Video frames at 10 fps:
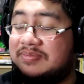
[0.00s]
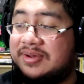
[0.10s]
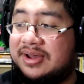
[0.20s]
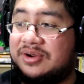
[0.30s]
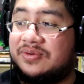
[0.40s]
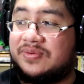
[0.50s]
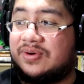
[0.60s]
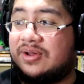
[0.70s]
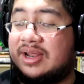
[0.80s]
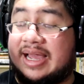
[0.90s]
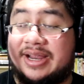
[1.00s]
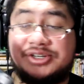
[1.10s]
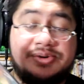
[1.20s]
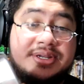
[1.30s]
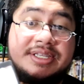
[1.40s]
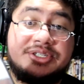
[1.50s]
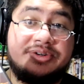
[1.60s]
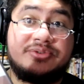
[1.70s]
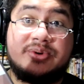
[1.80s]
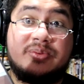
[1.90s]
But overall, I enjoyed the
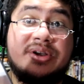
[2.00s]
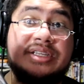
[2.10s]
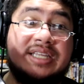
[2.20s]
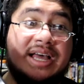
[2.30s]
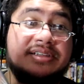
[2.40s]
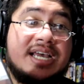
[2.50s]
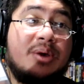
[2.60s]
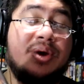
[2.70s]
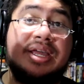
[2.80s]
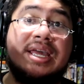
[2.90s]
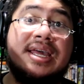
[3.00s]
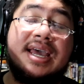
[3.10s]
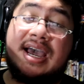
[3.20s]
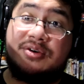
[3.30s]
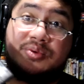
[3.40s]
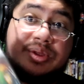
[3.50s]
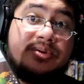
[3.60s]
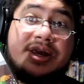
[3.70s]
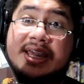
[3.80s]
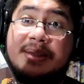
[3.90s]
series for what it was. The Hell's Highway had a really
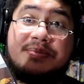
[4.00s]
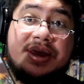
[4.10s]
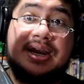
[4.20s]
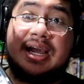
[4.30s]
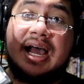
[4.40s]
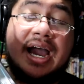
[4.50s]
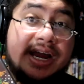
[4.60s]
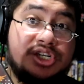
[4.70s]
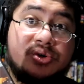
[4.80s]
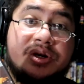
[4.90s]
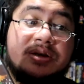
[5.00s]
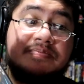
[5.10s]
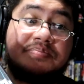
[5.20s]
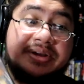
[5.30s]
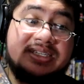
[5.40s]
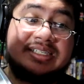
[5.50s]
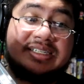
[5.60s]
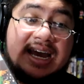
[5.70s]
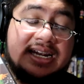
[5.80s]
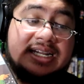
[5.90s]
great campaign. I enjoyed it, but
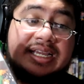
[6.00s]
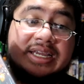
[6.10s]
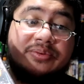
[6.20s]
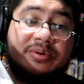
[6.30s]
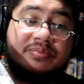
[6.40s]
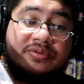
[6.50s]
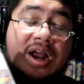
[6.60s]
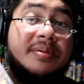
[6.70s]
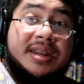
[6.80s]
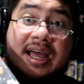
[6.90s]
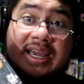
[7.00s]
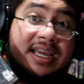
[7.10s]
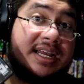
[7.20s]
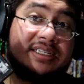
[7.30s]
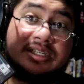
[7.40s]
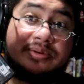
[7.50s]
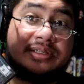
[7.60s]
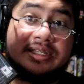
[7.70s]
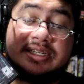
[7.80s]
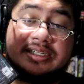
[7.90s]
sadly, we're probably not going to get a sequel to